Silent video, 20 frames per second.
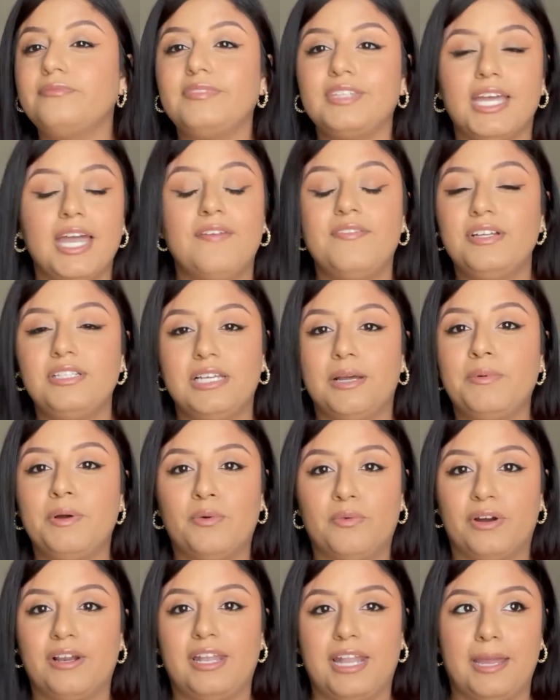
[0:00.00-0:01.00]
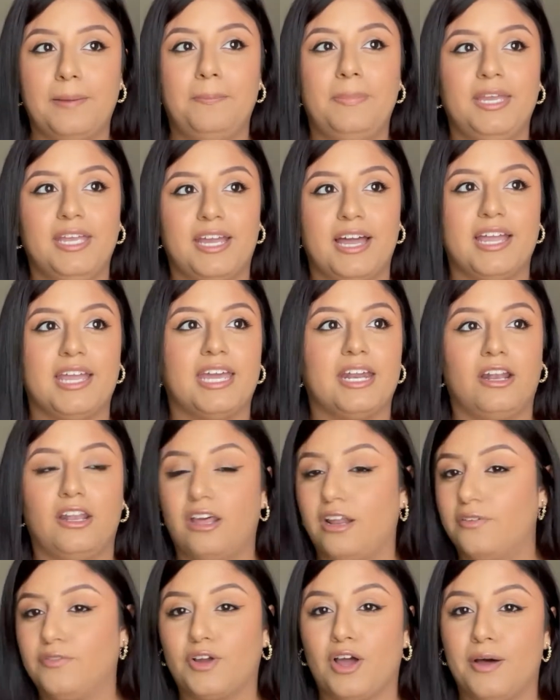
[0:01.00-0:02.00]
every time I wear light pink I get a
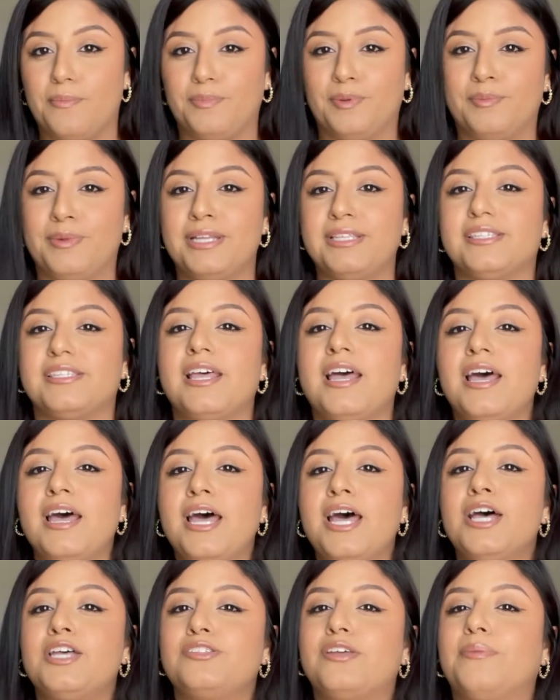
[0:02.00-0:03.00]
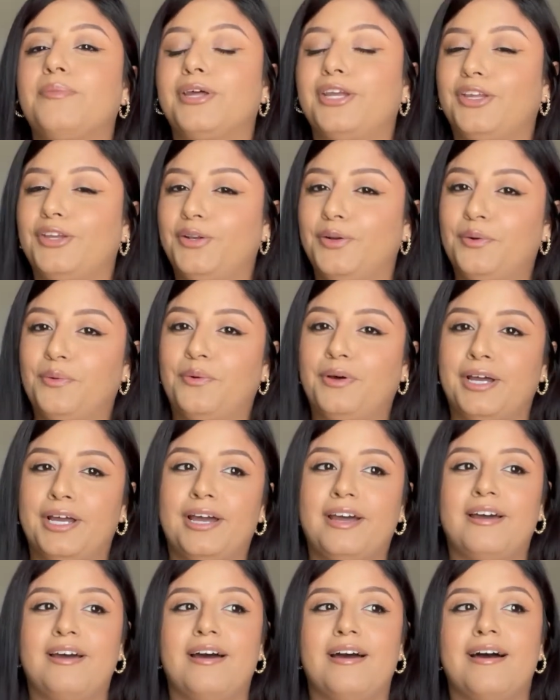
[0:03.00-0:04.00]
lot of compliments so I'm like you know
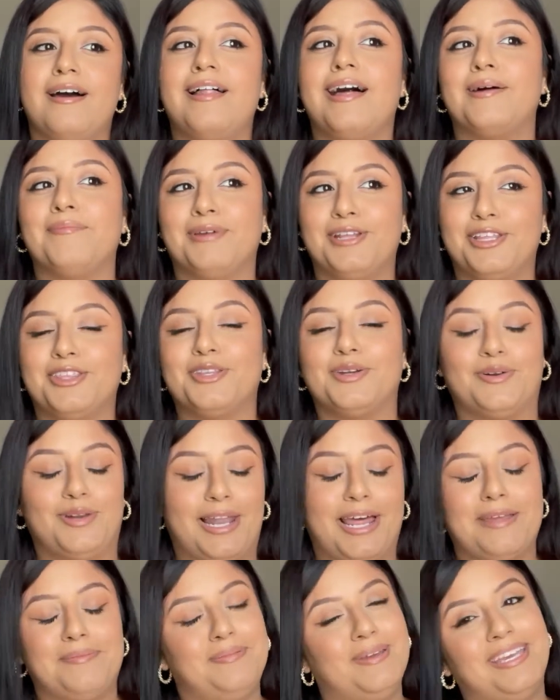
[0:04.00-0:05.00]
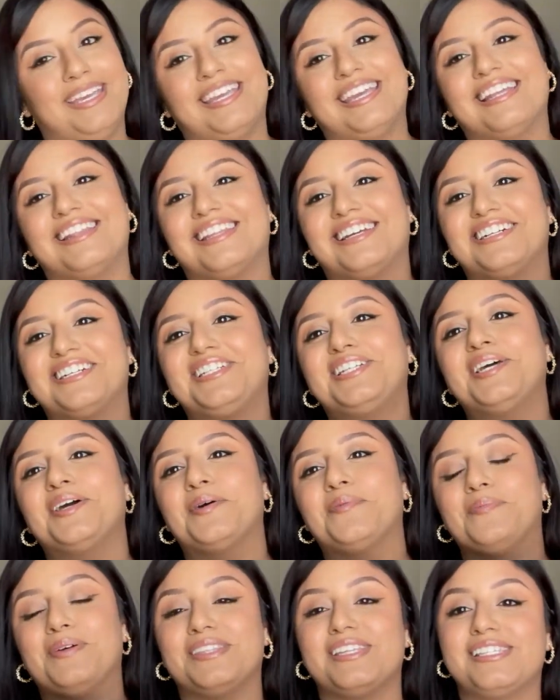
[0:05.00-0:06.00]
what I'm gonna throw light pink in there
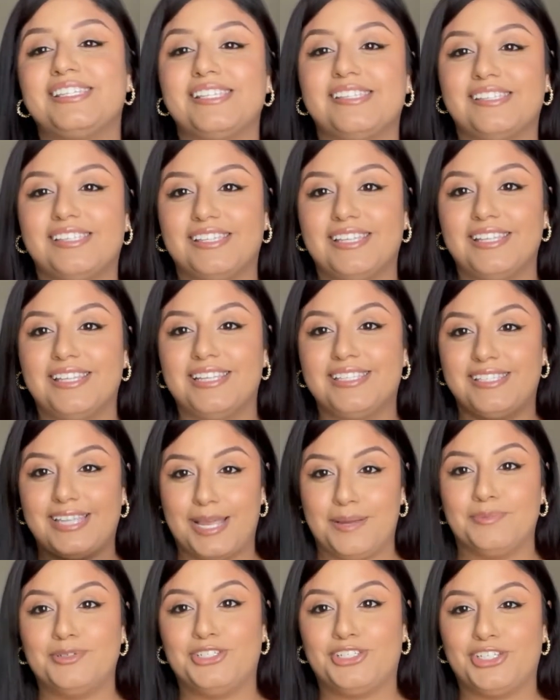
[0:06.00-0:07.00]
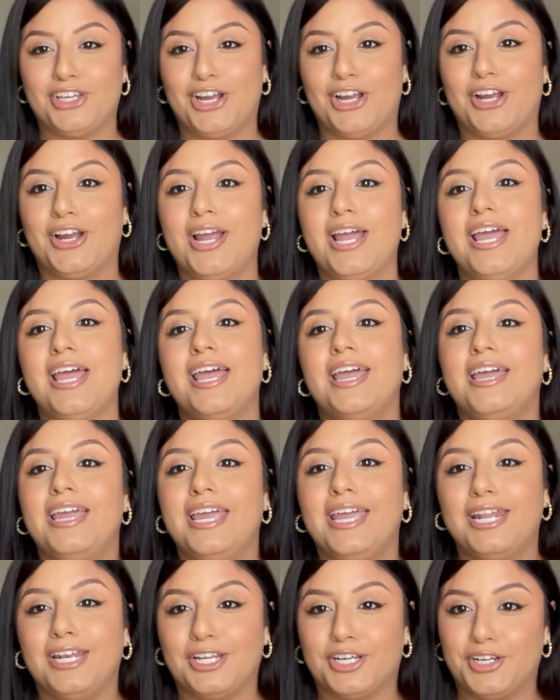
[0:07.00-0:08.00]
too but this is the same shirt
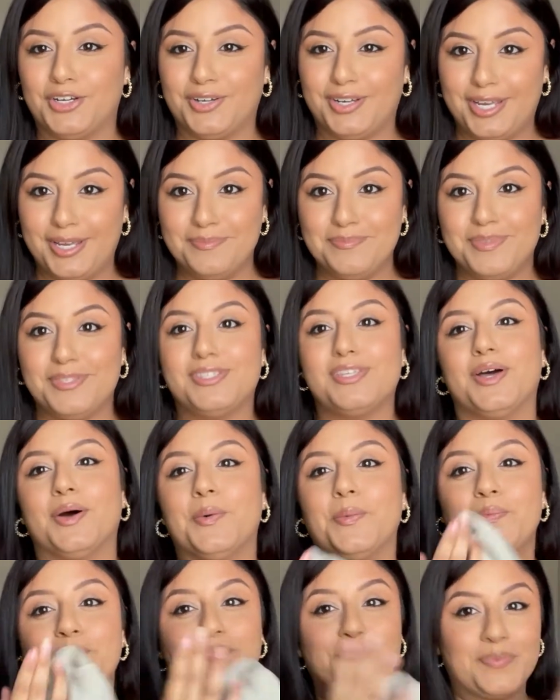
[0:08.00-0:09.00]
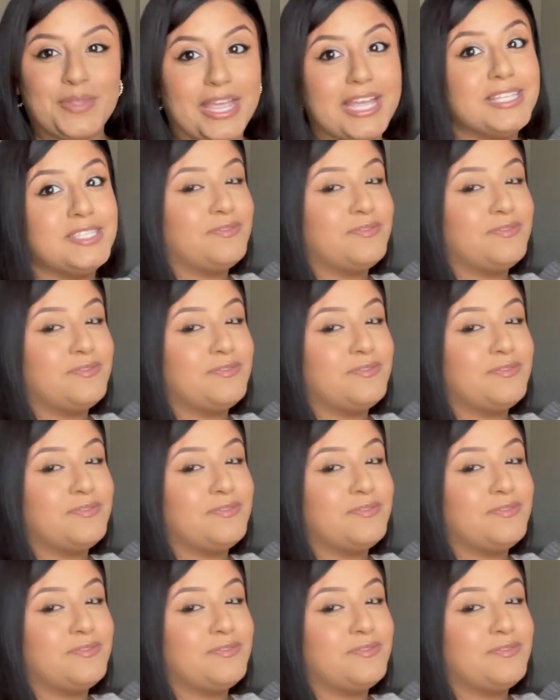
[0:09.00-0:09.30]
in cream so it's